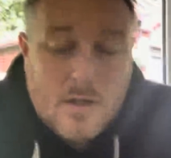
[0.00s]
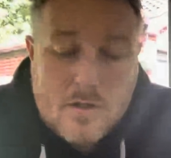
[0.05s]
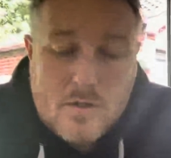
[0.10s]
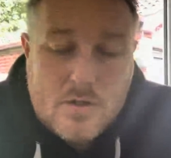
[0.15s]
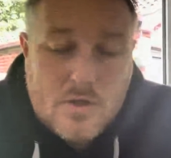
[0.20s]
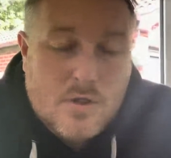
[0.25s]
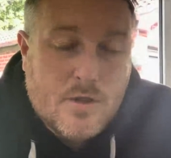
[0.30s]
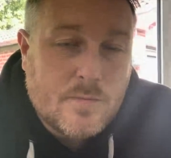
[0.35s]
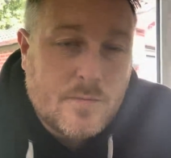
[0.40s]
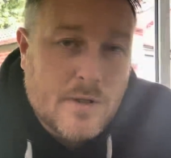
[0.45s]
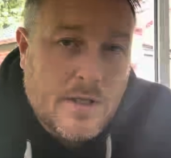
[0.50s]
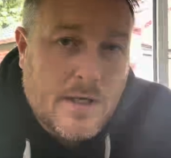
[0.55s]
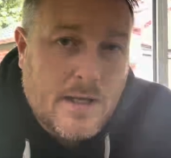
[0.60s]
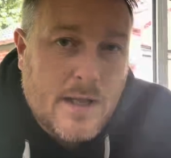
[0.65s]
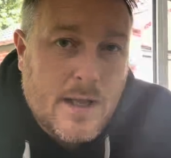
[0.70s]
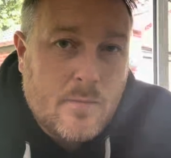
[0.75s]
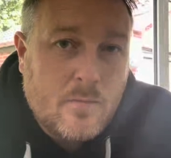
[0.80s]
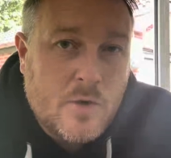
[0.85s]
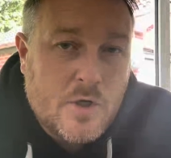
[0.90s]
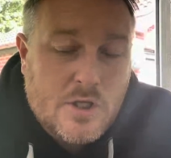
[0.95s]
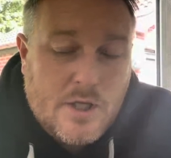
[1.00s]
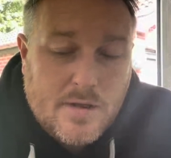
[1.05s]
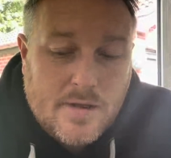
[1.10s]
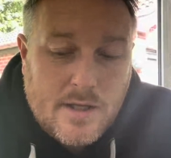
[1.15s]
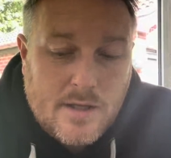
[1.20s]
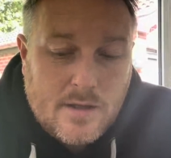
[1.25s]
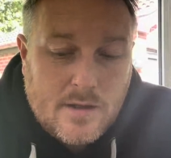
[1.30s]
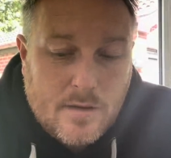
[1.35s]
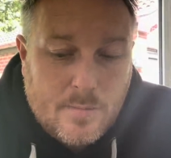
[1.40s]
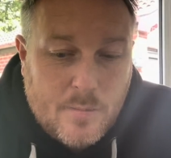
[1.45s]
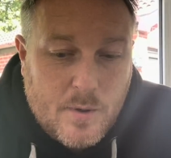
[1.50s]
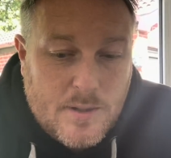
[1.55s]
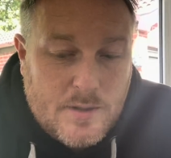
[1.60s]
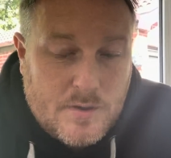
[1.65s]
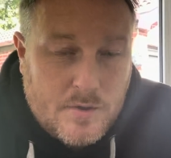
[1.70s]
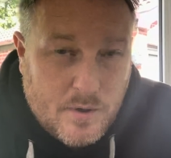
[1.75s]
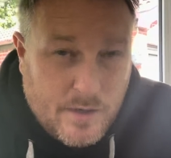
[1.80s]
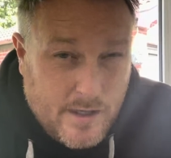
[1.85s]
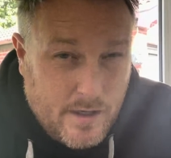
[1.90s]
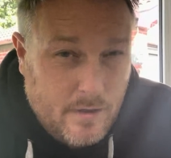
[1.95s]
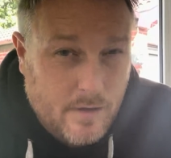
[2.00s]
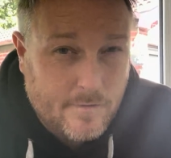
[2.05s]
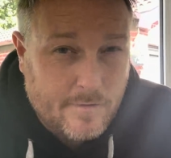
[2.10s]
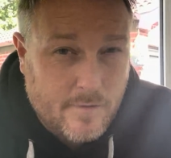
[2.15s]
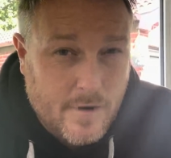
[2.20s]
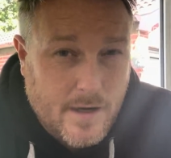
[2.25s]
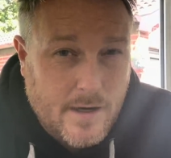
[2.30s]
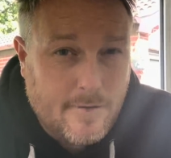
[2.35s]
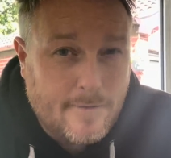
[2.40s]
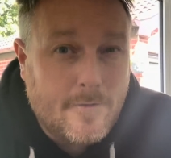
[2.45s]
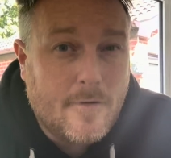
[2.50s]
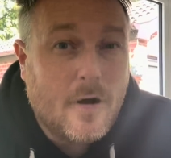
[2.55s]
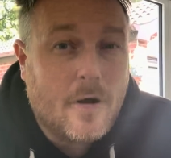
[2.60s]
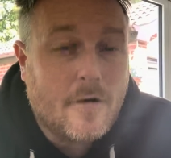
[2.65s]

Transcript: So something again which I think the Prince don't get enough credit for